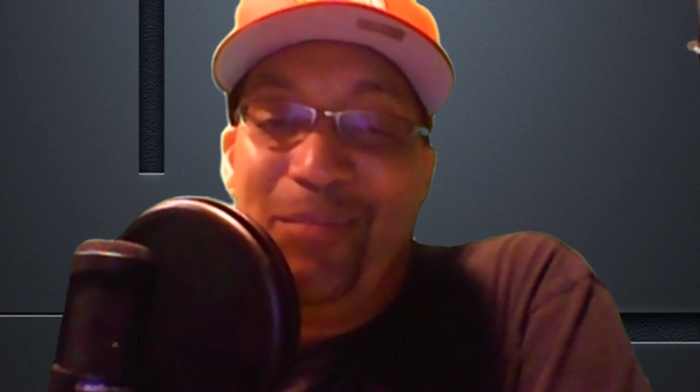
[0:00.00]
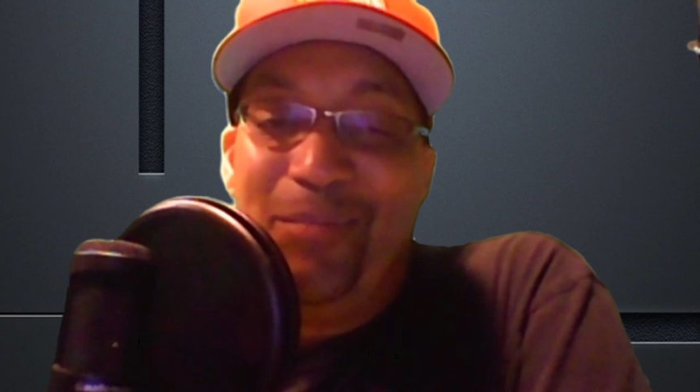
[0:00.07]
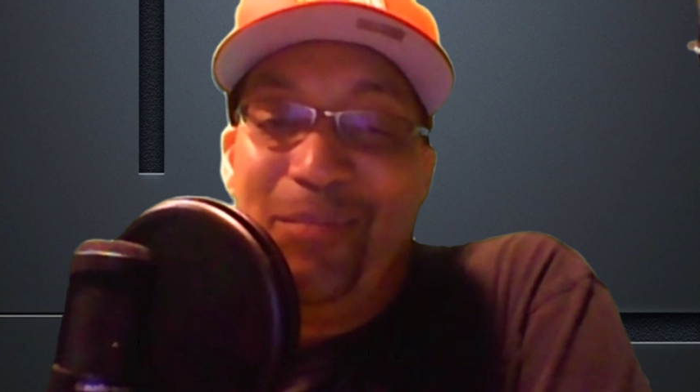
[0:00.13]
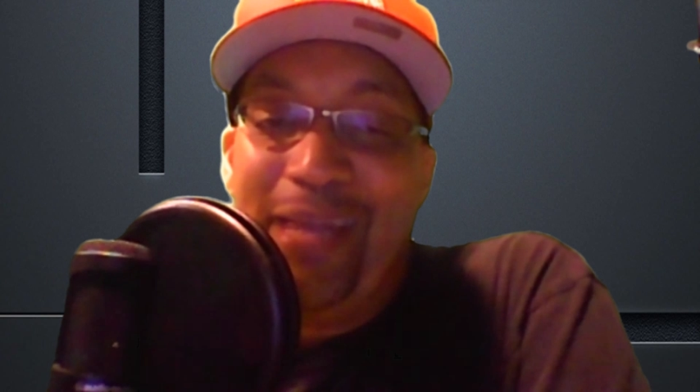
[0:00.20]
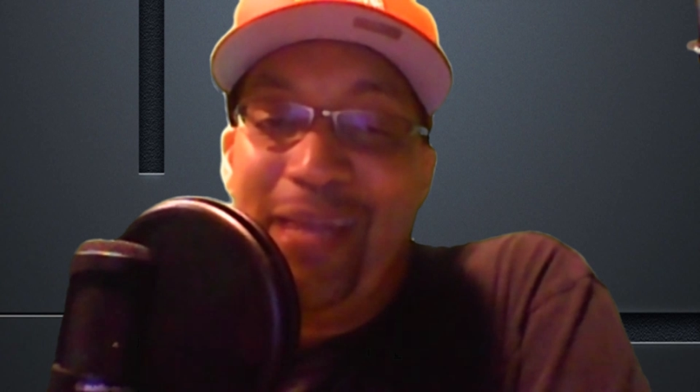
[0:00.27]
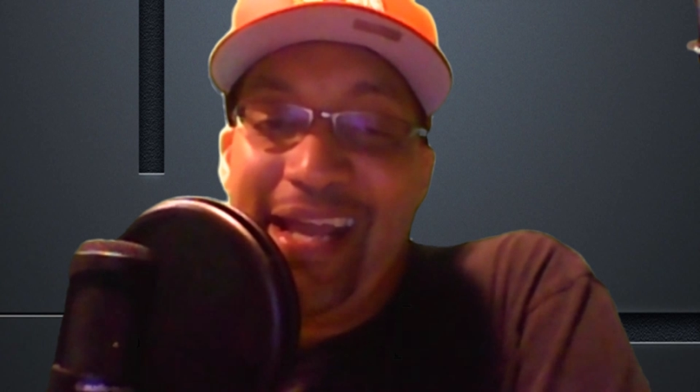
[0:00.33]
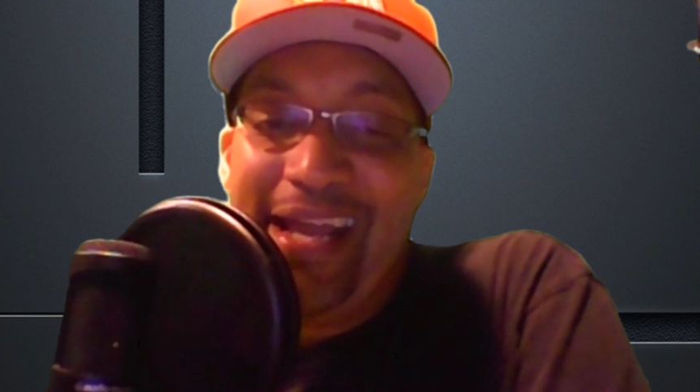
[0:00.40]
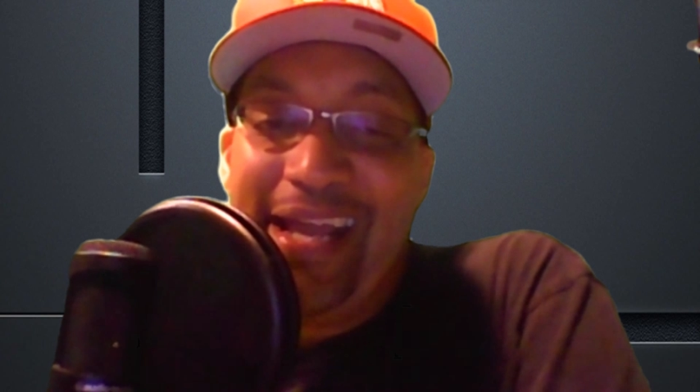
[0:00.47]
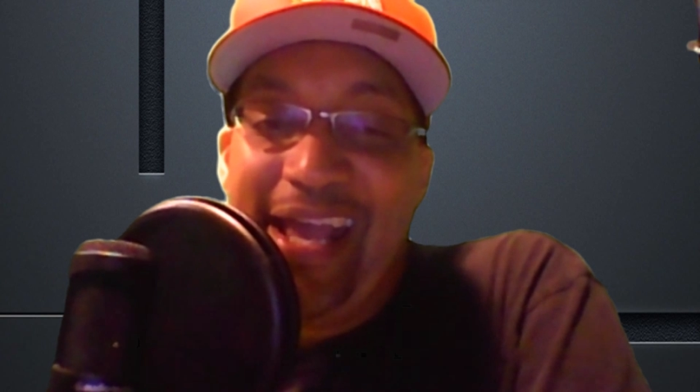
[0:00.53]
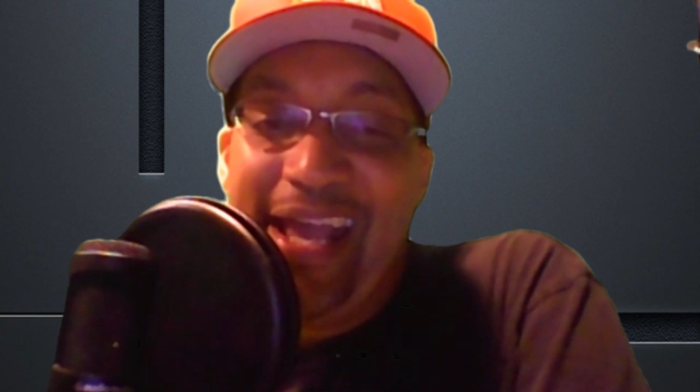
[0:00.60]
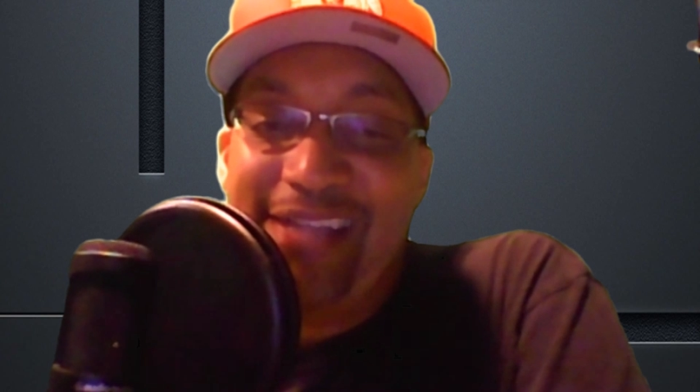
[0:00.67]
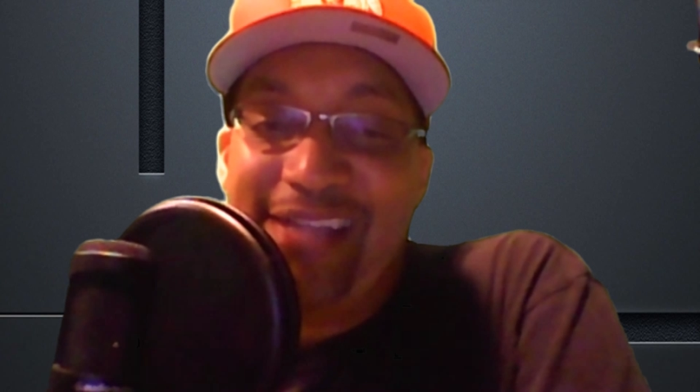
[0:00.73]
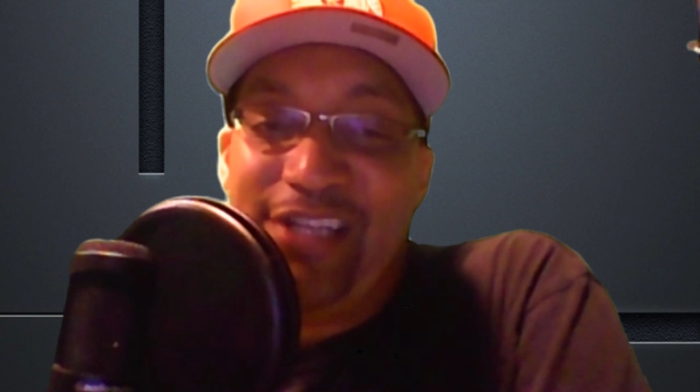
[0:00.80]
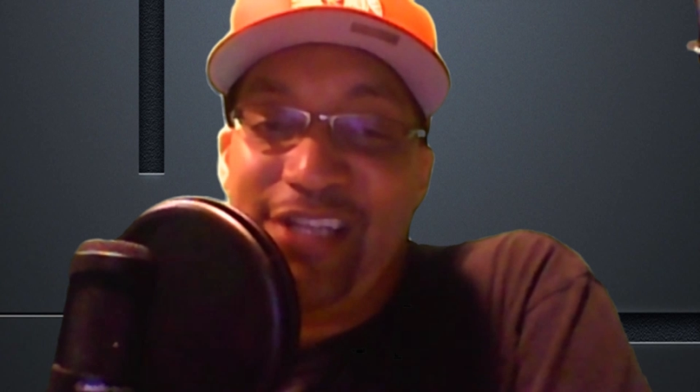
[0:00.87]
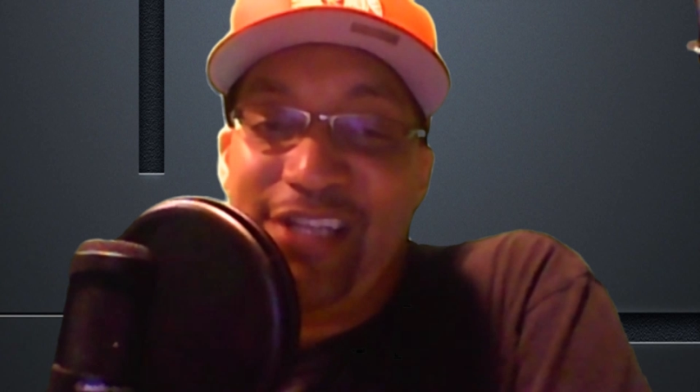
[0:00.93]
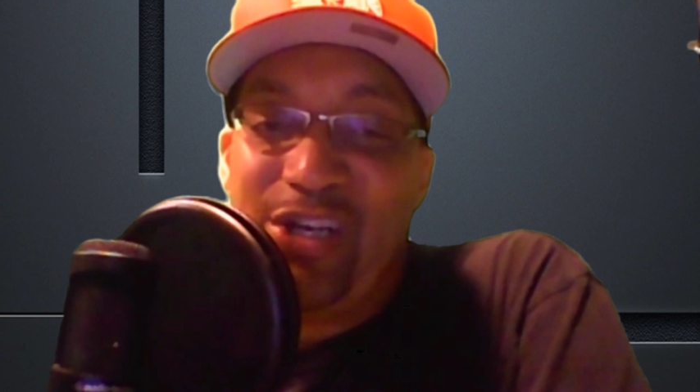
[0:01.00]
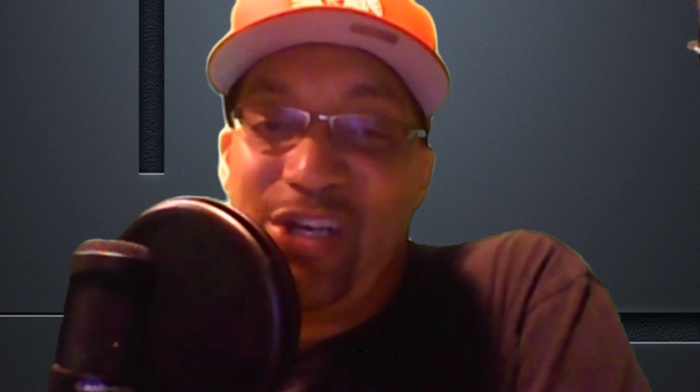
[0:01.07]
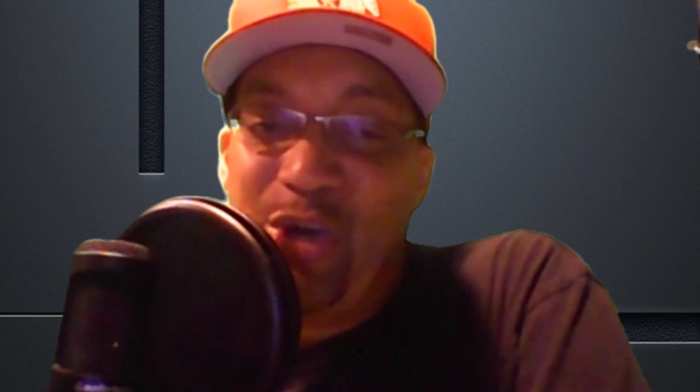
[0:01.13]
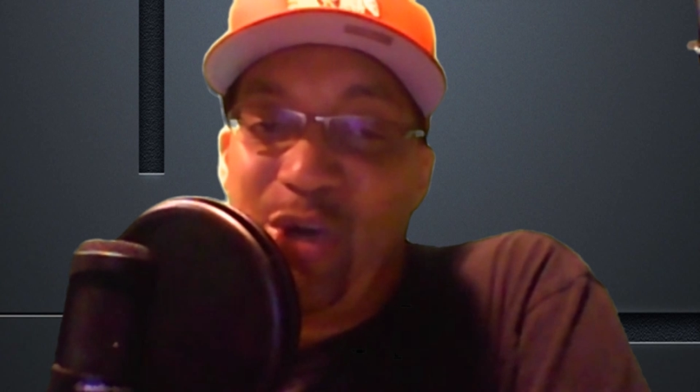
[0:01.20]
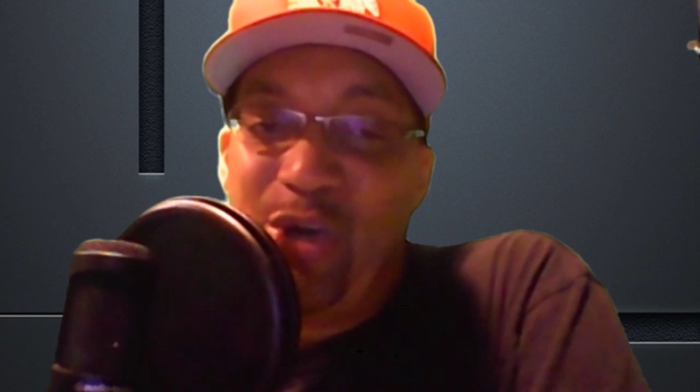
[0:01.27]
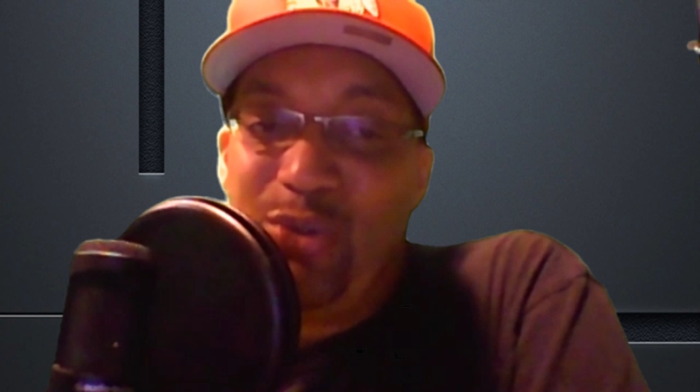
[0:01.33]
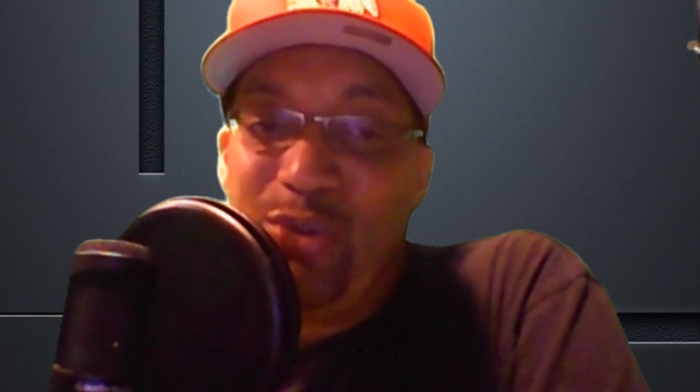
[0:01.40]
Blatt as their
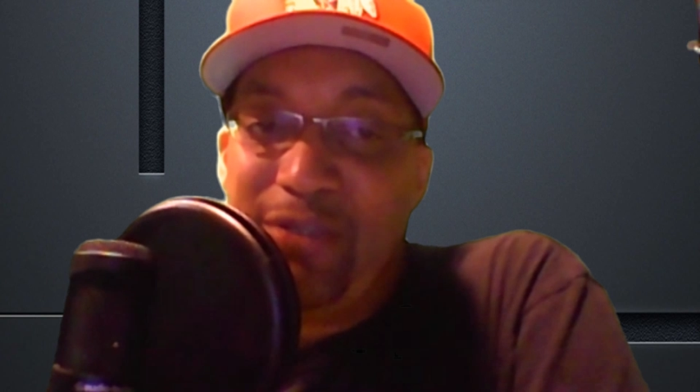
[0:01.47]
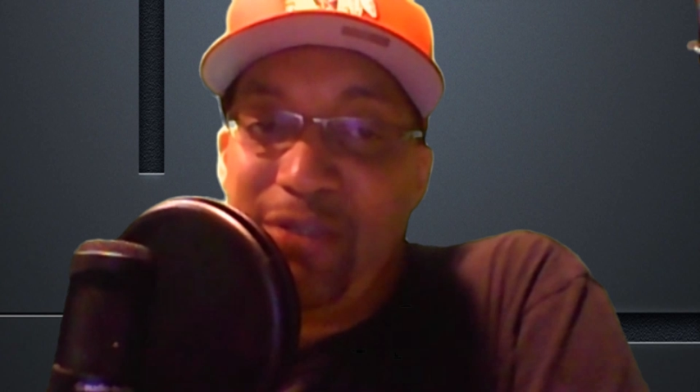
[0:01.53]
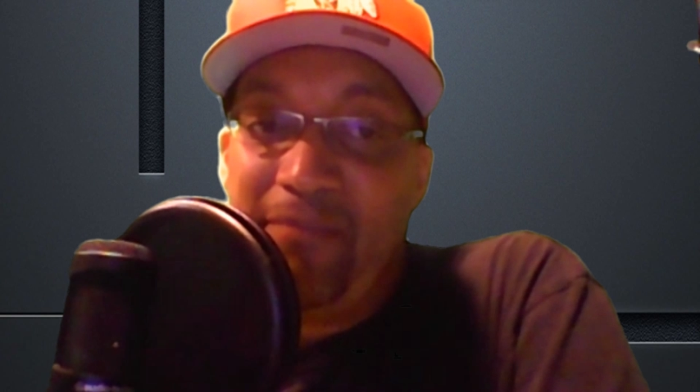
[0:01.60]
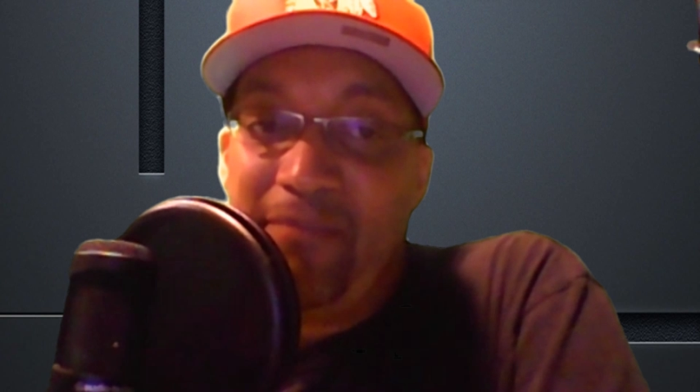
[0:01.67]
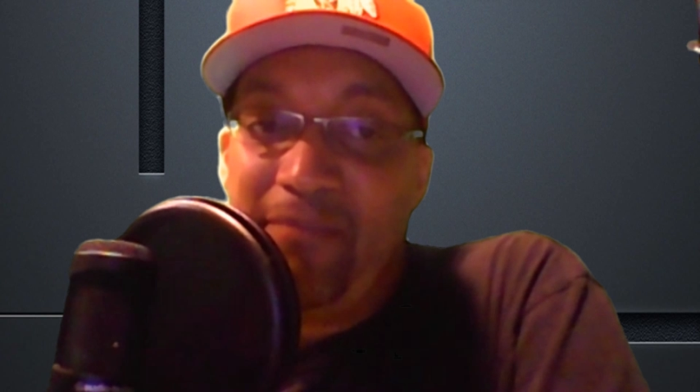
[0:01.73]
coach,